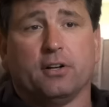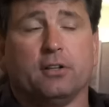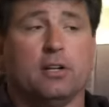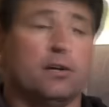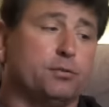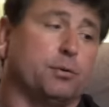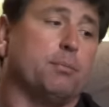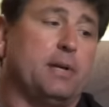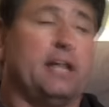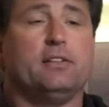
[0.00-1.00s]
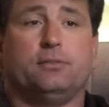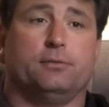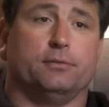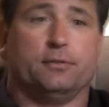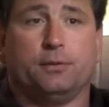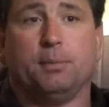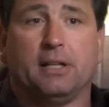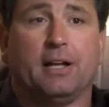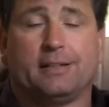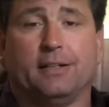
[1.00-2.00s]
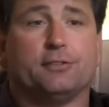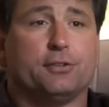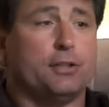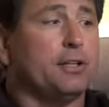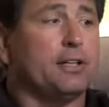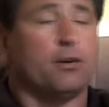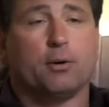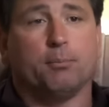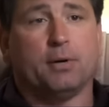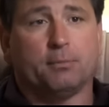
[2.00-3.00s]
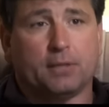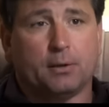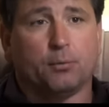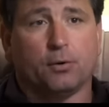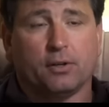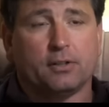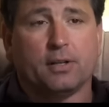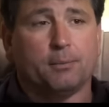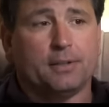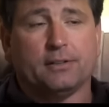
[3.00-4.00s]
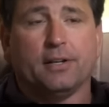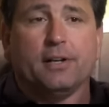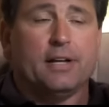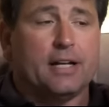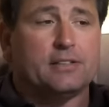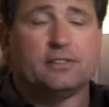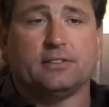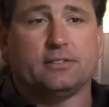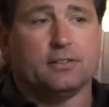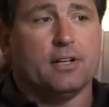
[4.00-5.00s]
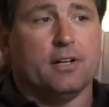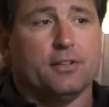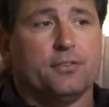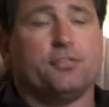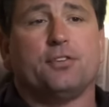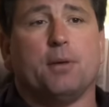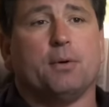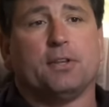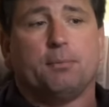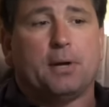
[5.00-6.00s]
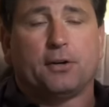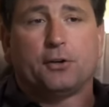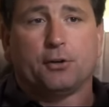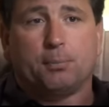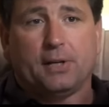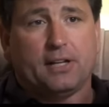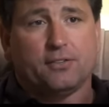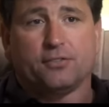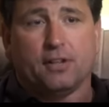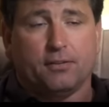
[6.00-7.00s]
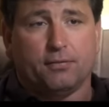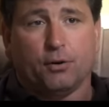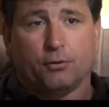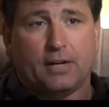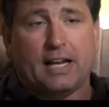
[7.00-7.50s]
Gloves were made to be like this. They didn't get arm pump. They weren't. I mean, it's some of the better European stuff already